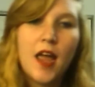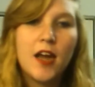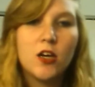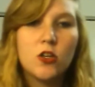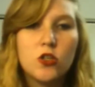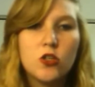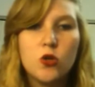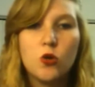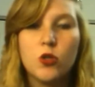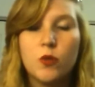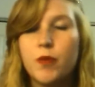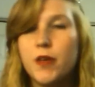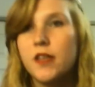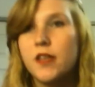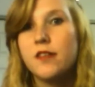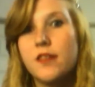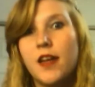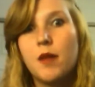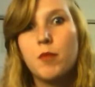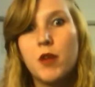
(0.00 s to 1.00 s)
and a shoulder
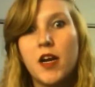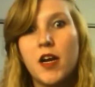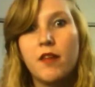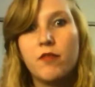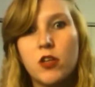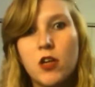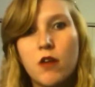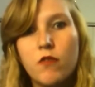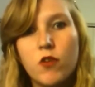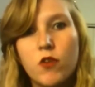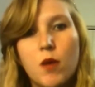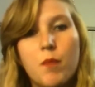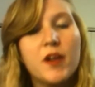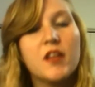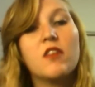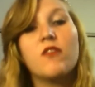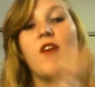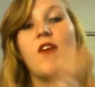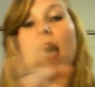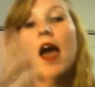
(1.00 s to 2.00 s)
piece that I'm going to have to cover up,
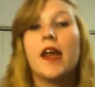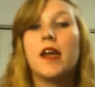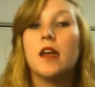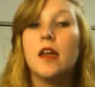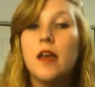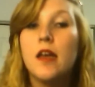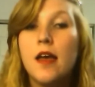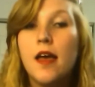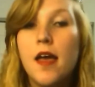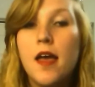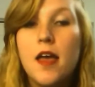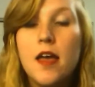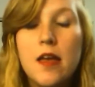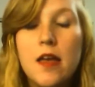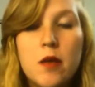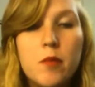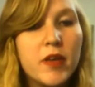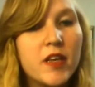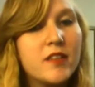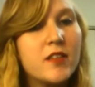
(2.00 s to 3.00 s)
but it's fine.
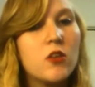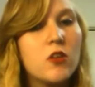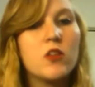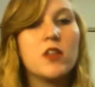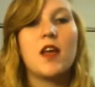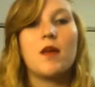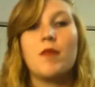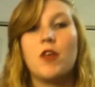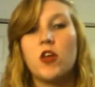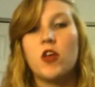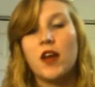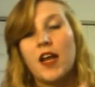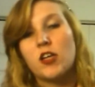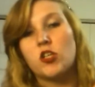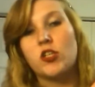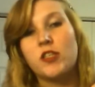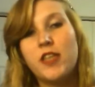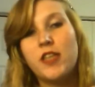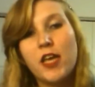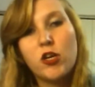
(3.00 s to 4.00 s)
Because the only time that you can
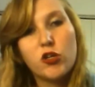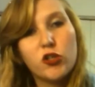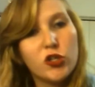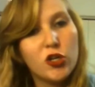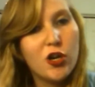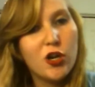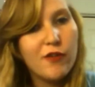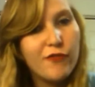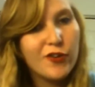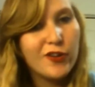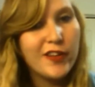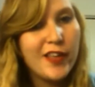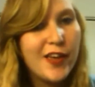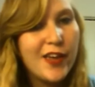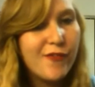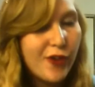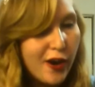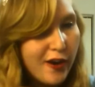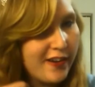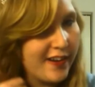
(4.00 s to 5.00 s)
actually take your shirt off for a
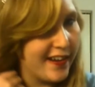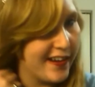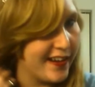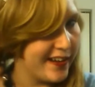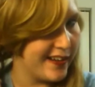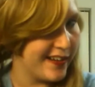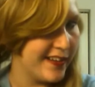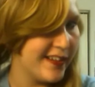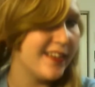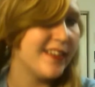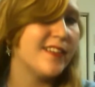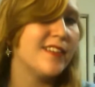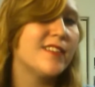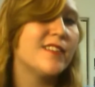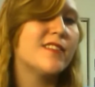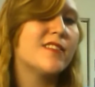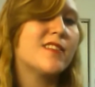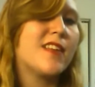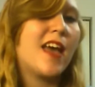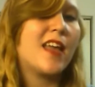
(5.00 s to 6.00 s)
lifeguard
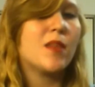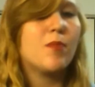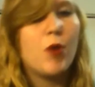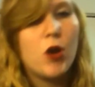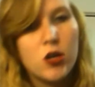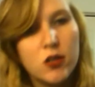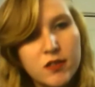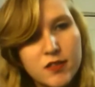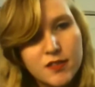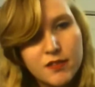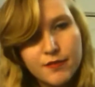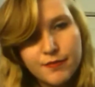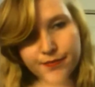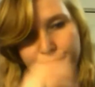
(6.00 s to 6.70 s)
is at the parks.